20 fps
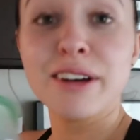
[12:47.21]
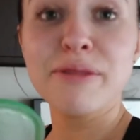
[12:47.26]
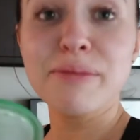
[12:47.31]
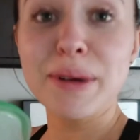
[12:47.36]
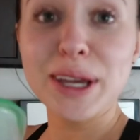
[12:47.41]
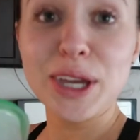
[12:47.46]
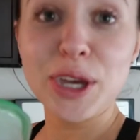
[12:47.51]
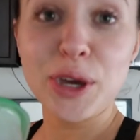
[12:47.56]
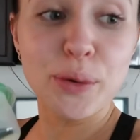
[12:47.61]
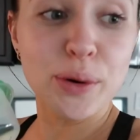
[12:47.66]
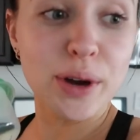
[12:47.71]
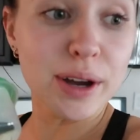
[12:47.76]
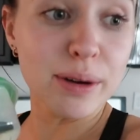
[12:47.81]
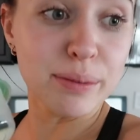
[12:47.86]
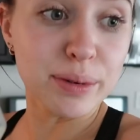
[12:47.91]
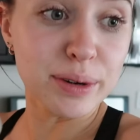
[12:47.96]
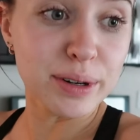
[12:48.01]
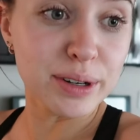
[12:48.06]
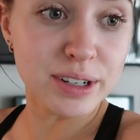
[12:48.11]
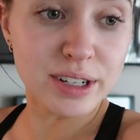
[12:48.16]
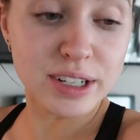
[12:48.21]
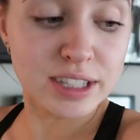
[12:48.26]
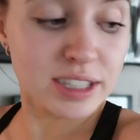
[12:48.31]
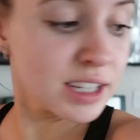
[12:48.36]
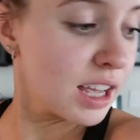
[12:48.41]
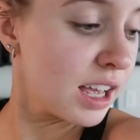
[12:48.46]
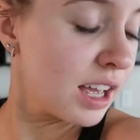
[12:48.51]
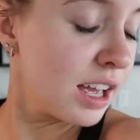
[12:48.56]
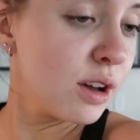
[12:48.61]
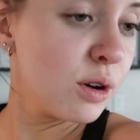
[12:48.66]
love my cucumbers.
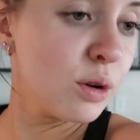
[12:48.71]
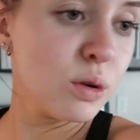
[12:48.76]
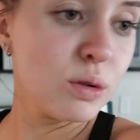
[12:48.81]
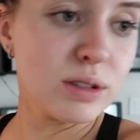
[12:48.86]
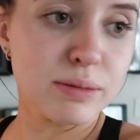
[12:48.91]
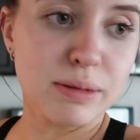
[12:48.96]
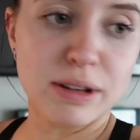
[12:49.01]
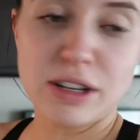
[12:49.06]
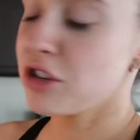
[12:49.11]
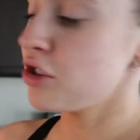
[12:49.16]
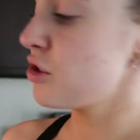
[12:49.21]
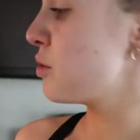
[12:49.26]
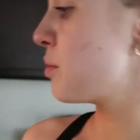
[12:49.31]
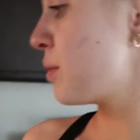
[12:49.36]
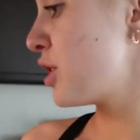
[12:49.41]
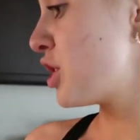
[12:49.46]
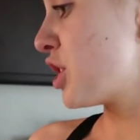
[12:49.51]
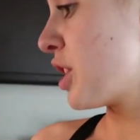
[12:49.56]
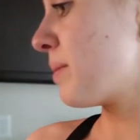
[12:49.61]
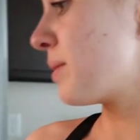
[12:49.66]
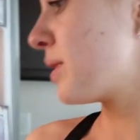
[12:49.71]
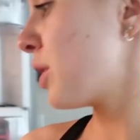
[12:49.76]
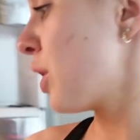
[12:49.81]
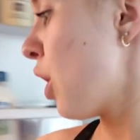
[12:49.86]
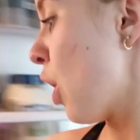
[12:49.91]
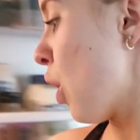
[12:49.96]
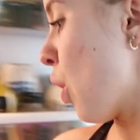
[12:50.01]
Oh, especially doing push-ups.